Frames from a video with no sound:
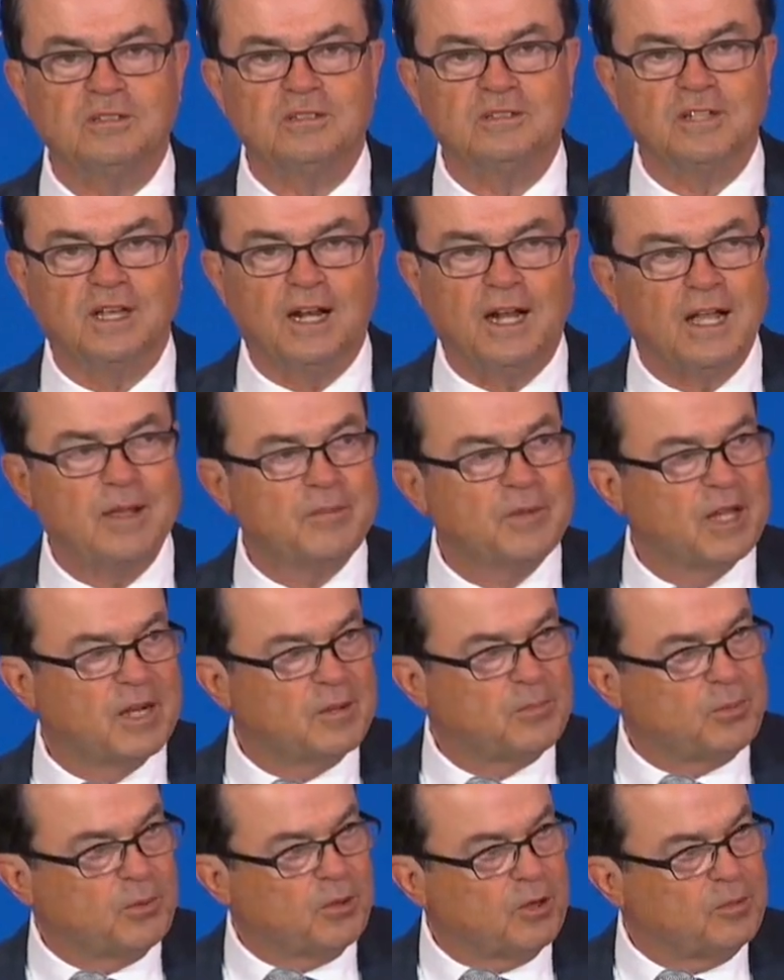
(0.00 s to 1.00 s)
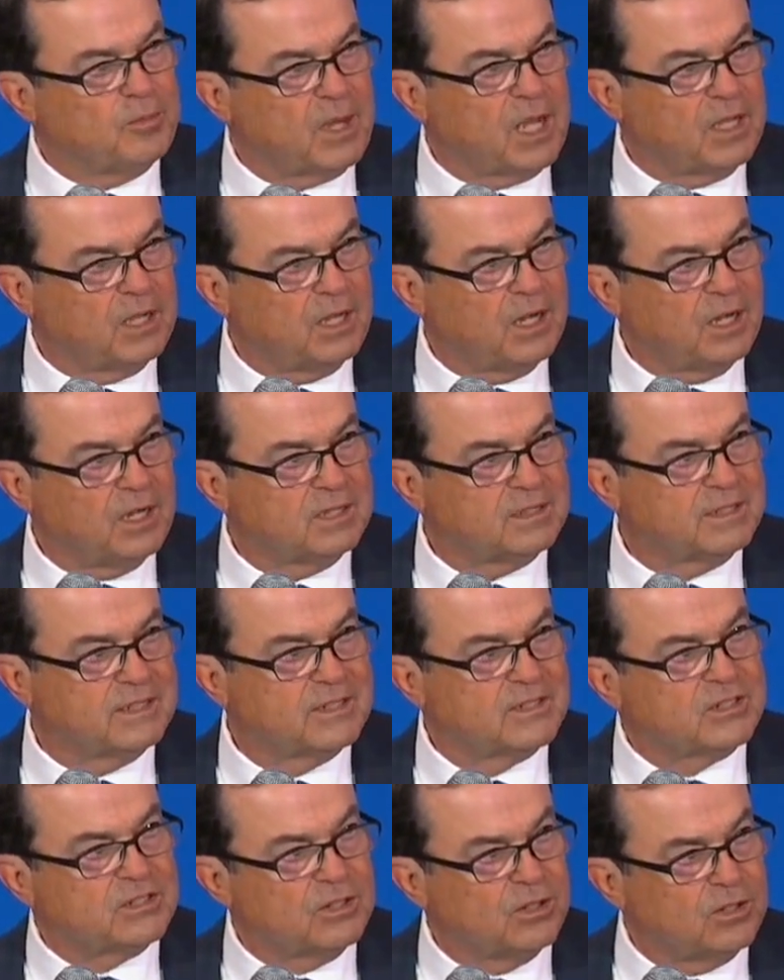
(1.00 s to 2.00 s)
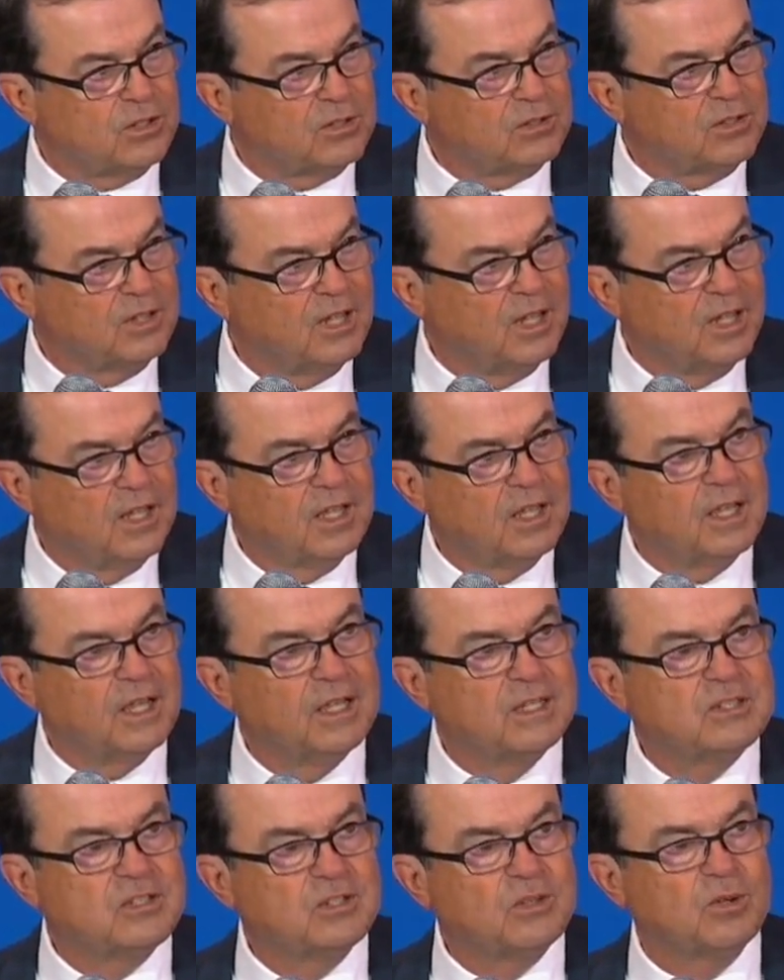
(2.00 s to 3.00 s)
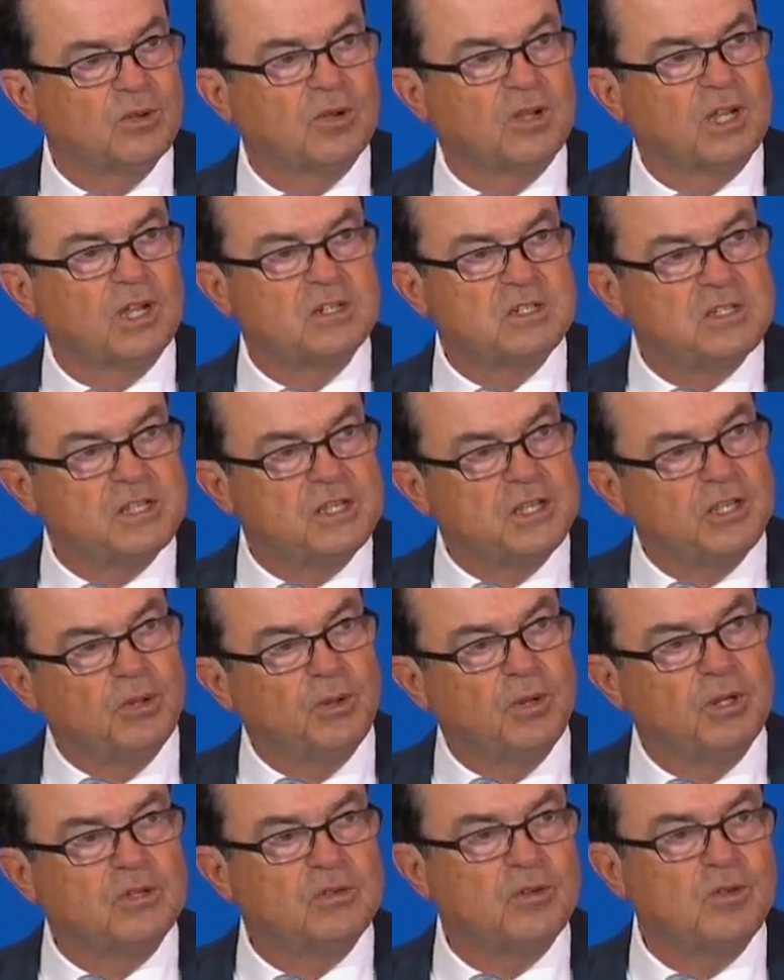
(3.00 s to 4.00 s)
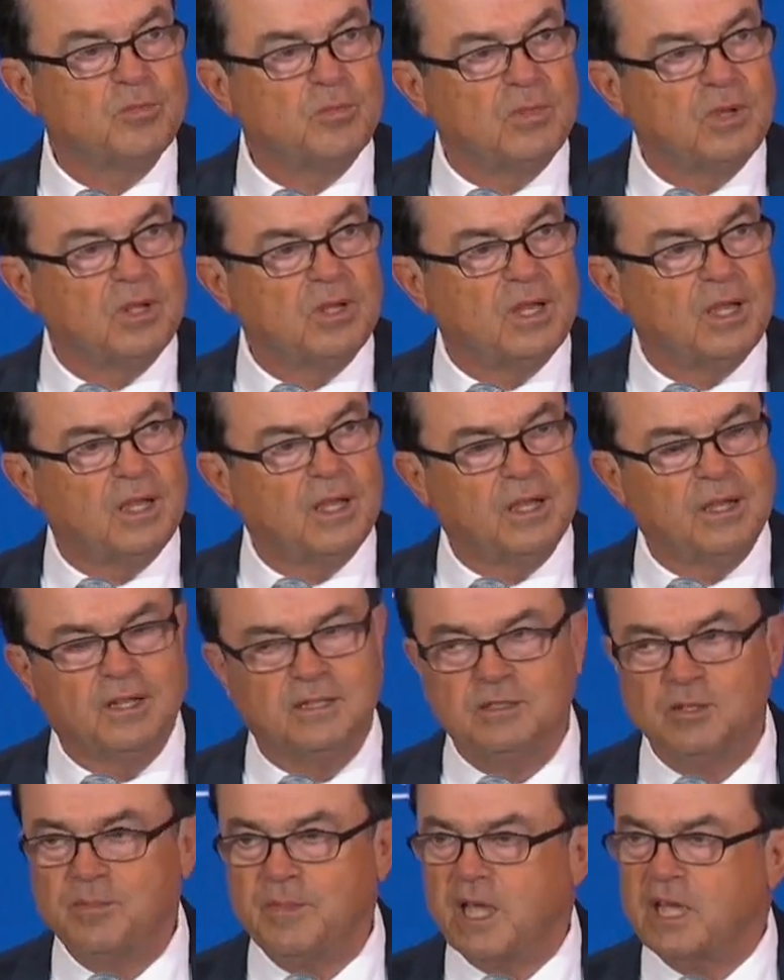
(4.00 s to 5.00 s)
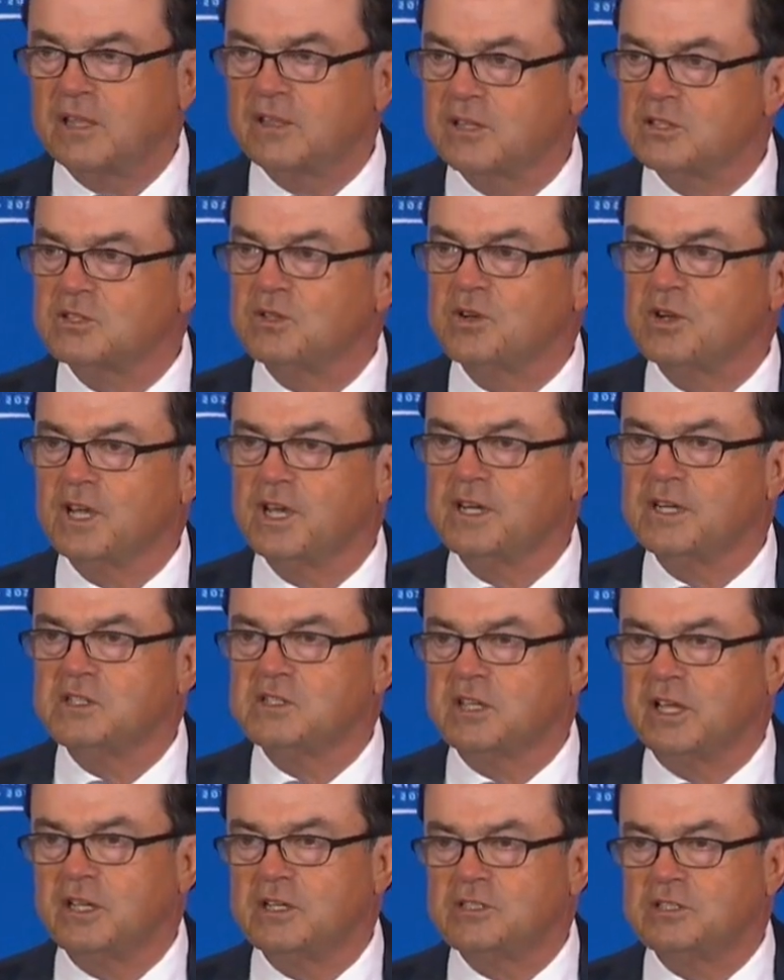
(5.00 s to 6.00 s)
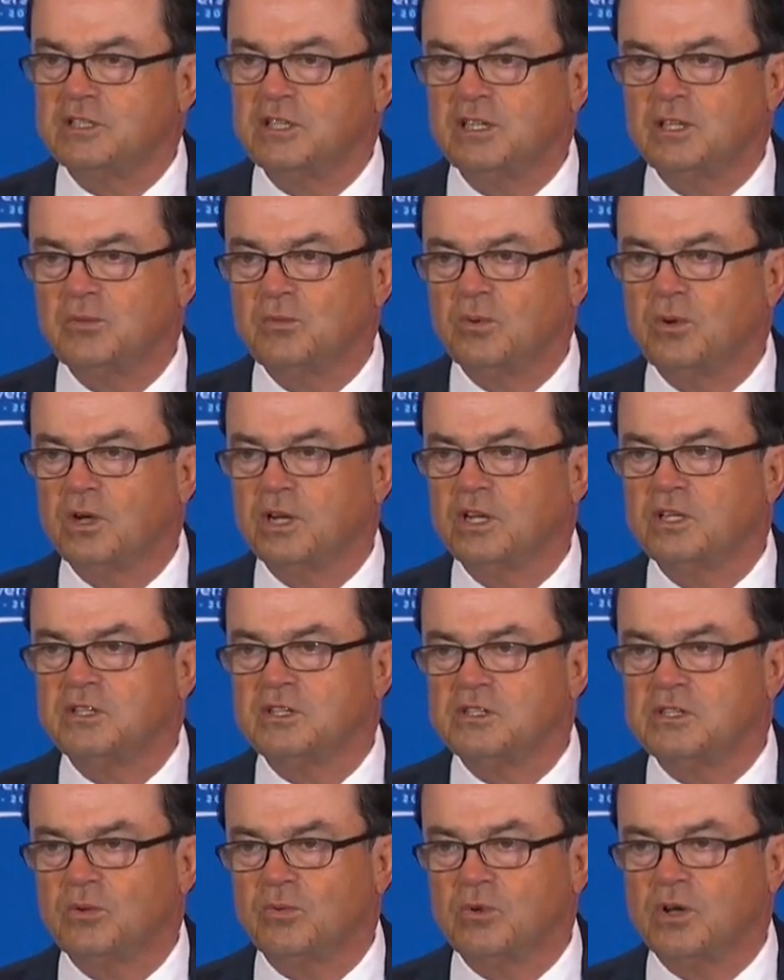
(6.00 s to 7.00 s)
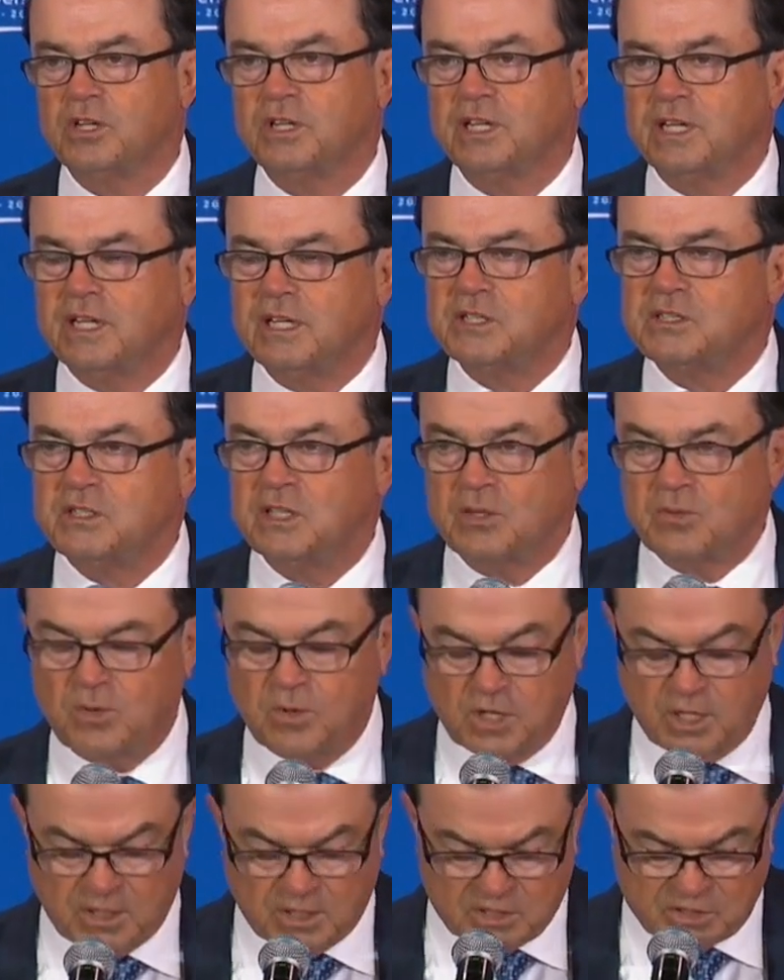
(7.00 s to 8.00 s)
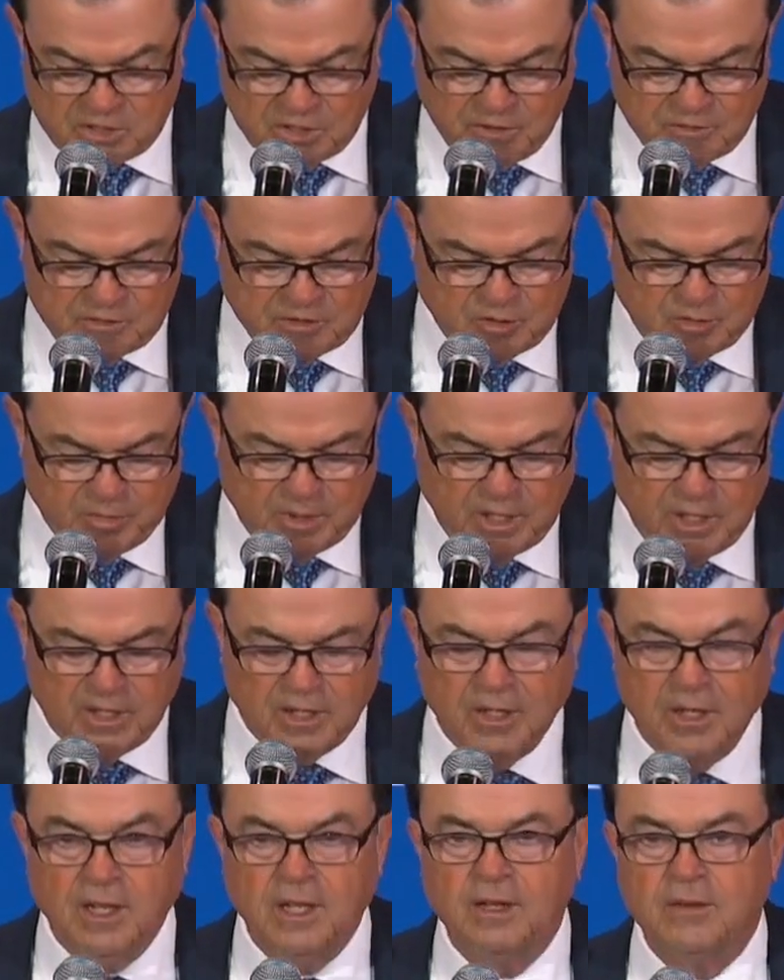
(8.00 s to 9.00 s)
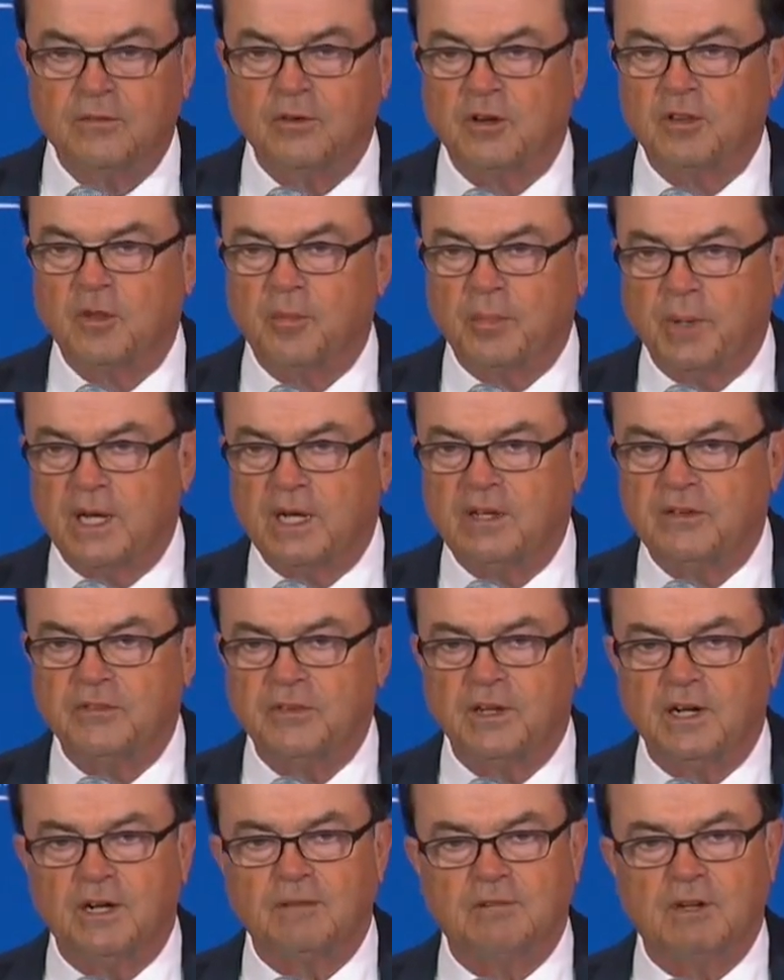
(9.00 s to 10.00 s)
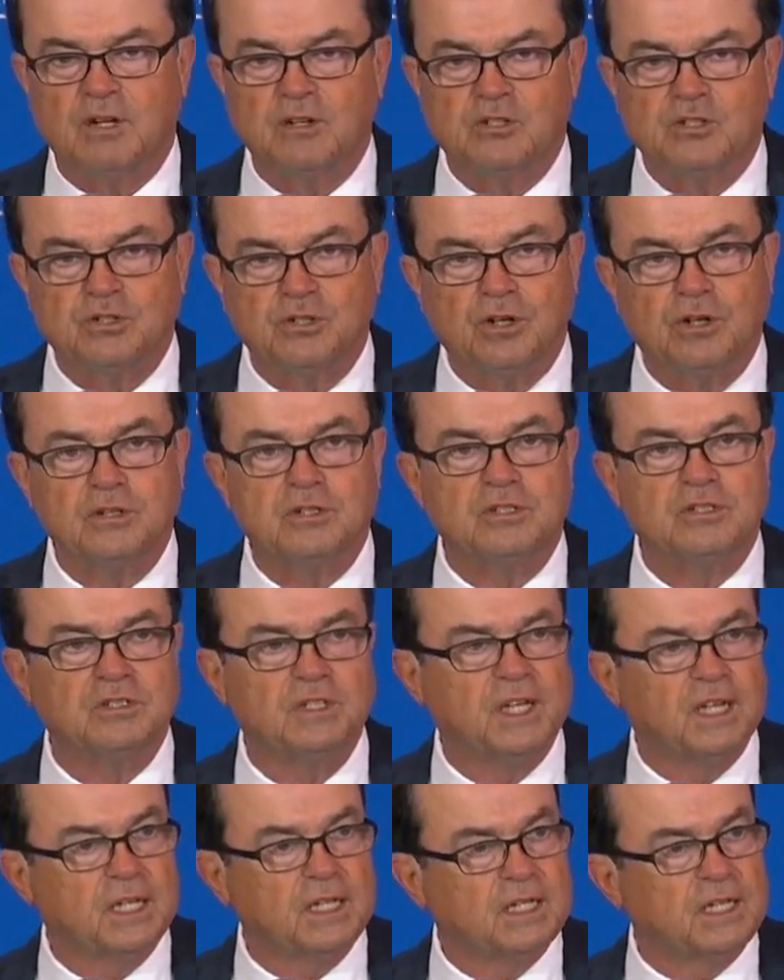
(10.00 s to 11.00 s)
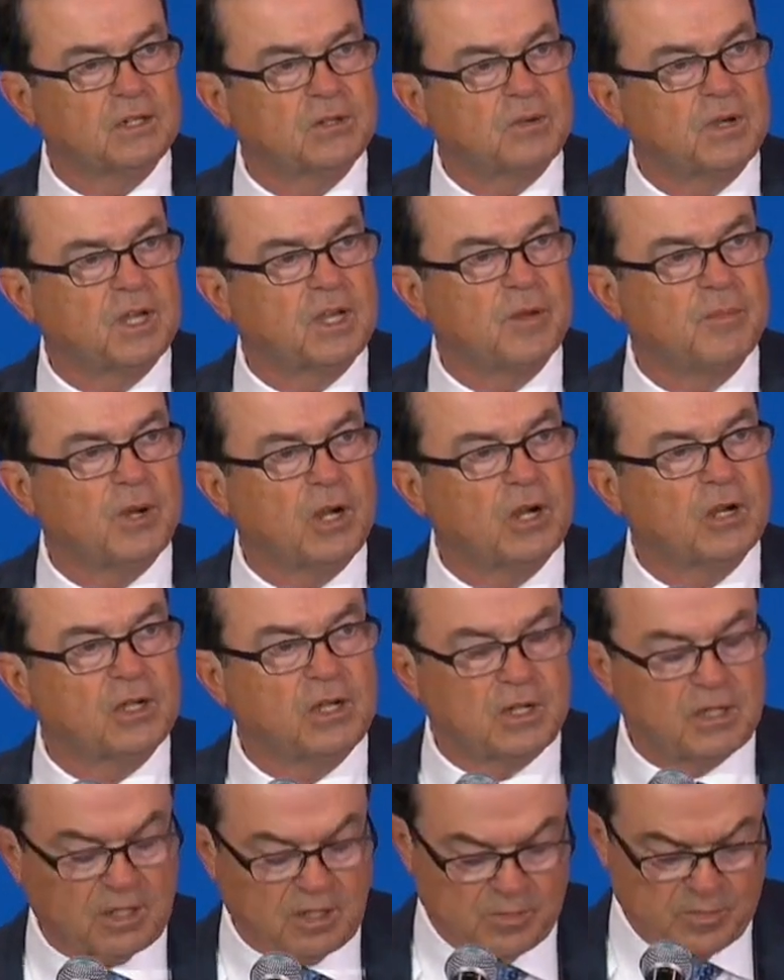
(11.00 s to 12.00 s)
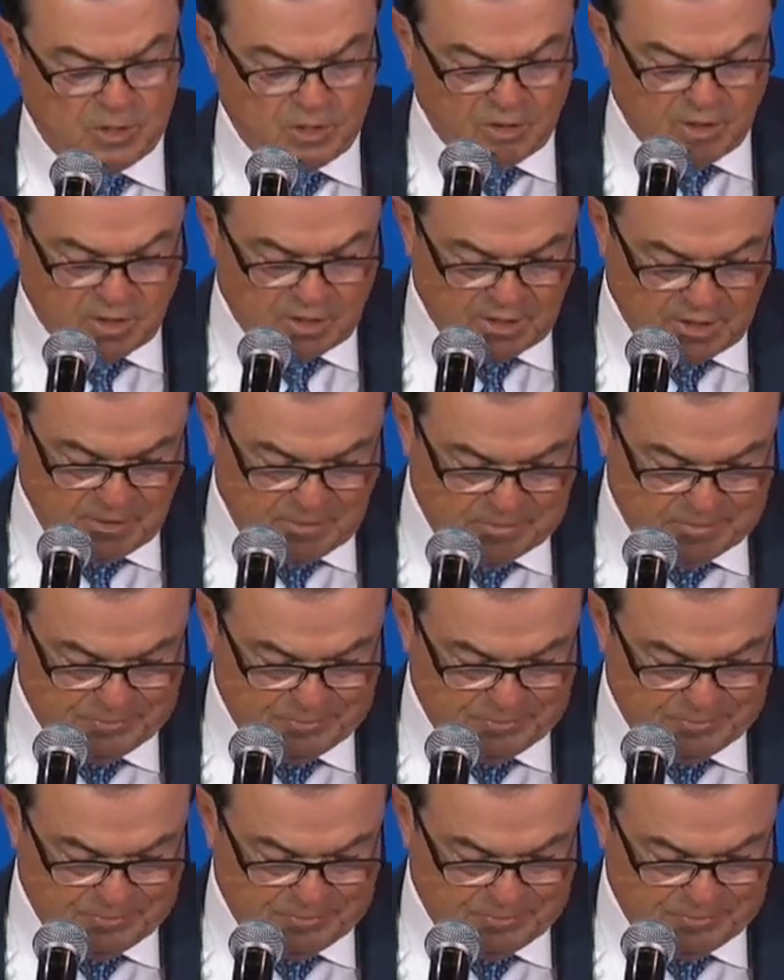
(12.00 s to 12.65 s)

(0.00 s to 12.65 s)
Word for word: that I'm going to pour my heart and soul into continuing to, to make this organization what it, what it is and what it deserves to be for the benefit of our church and the Greek-American community.